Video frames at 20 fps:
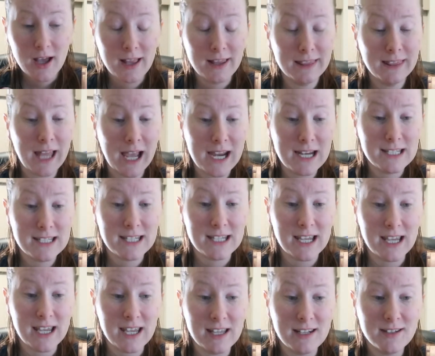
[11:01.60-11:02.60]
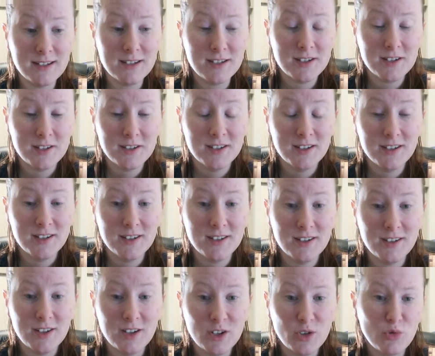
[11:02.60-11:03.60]
light and
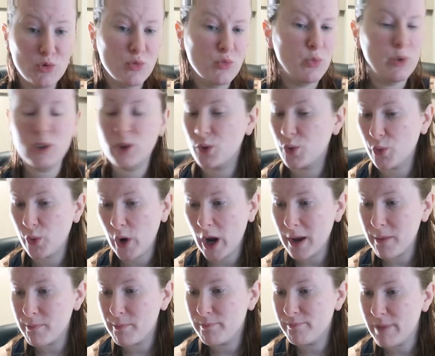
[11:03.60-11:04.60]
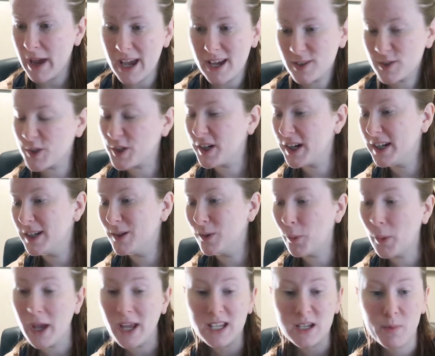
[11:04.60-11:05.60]
with great banter and
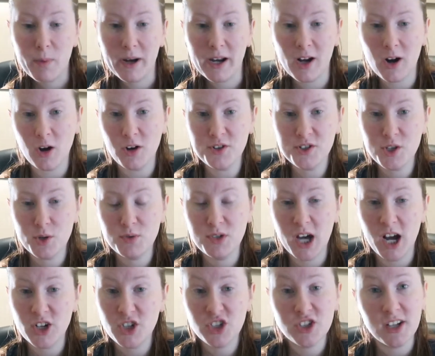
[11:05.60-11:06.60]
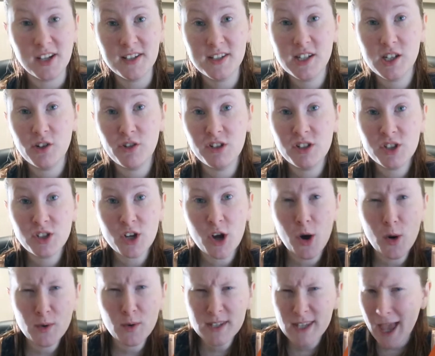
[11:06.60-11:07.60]
wit, but it also touches on serious
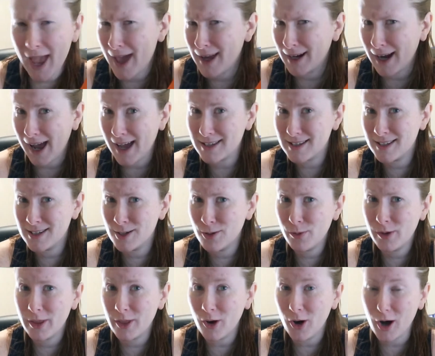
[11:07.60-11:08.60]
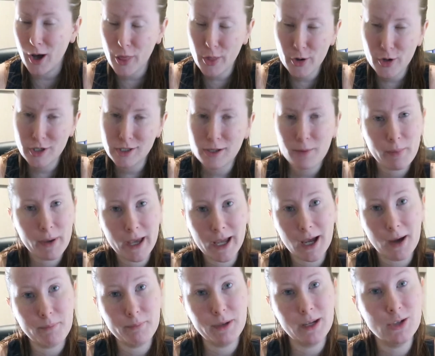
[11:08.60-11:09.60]
tones and it has to do with authors, pick
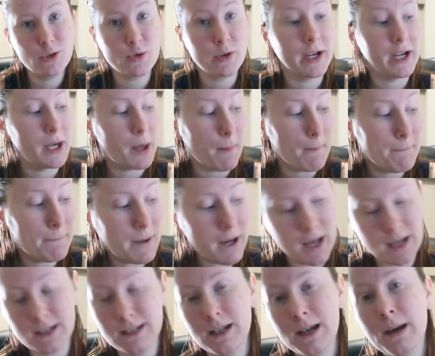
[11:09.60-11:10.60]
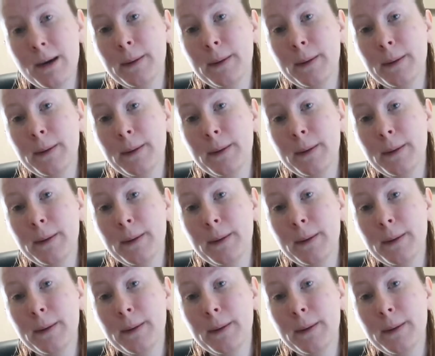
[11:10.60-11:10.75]
up Beach Read. But